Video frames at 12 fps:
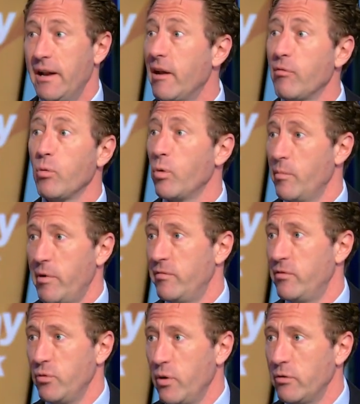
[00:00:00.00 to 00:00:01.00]
never were
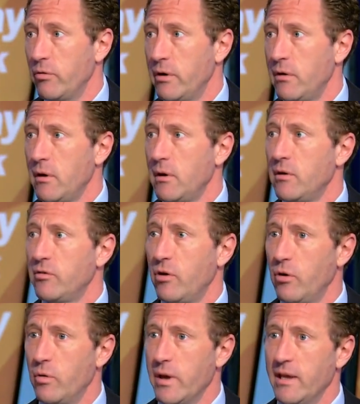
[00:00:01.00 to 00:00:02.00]
above 200. Mm.
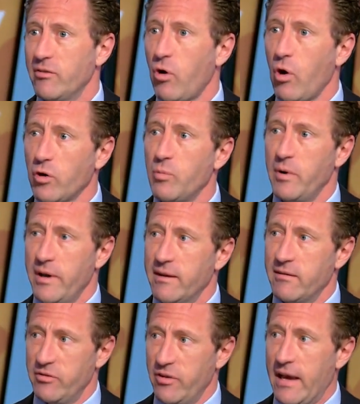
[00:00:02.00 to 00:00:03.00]
So it's hard to
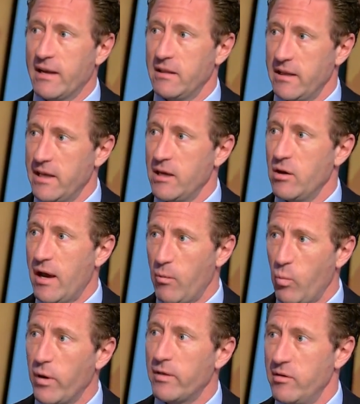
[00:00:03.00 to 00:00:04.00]
predict exactly
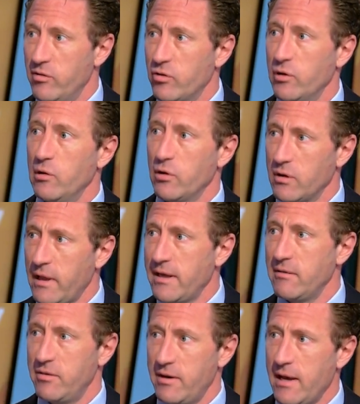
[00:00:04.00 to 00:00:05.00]
what this could look
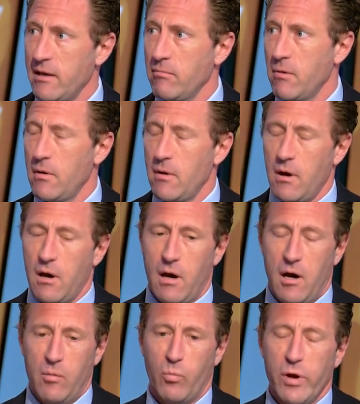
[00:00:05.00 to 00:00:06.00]
like today.
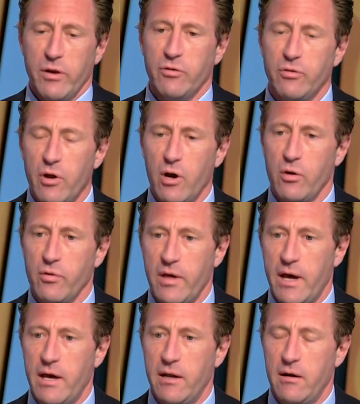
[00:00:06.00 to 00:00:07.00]
We do know
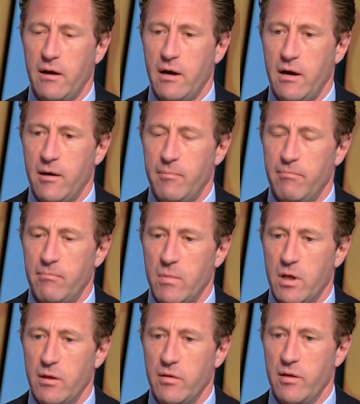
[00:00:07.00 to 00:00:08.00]
that
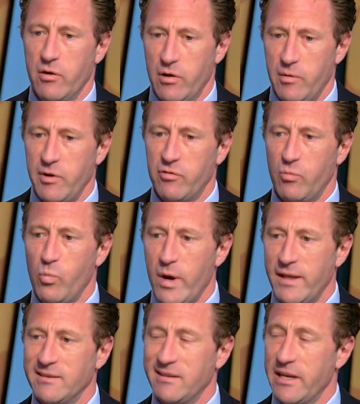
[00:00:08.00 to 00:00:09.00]
there are going to be some
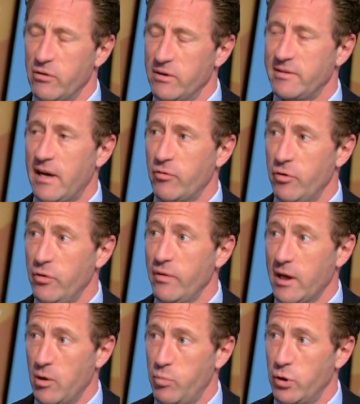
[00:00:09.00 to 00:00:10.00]
winds later this
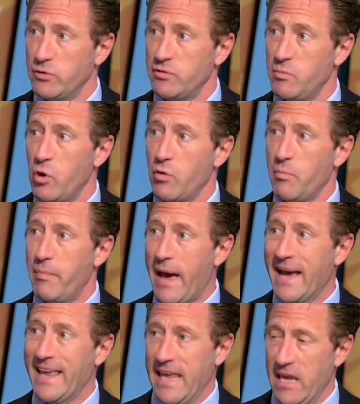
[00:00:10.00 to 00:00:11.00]
afternoon that could push smoke
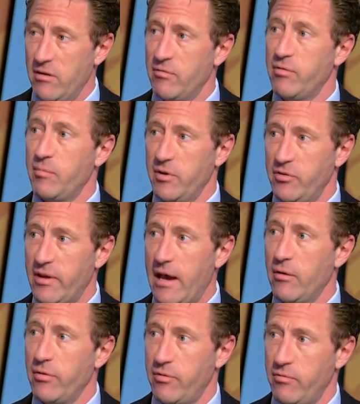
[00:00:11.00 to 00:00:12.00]
back in from the
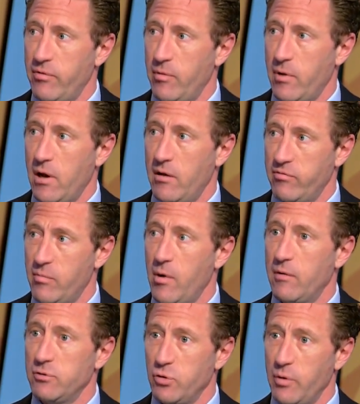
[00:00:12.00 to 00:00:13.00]
south, from
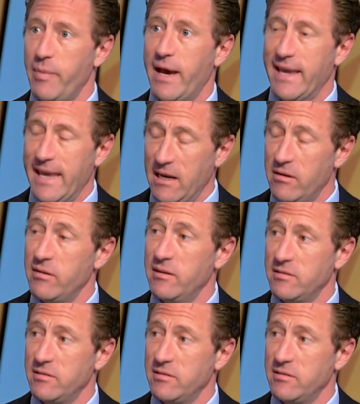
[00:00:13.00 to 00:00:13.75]
offshore back into the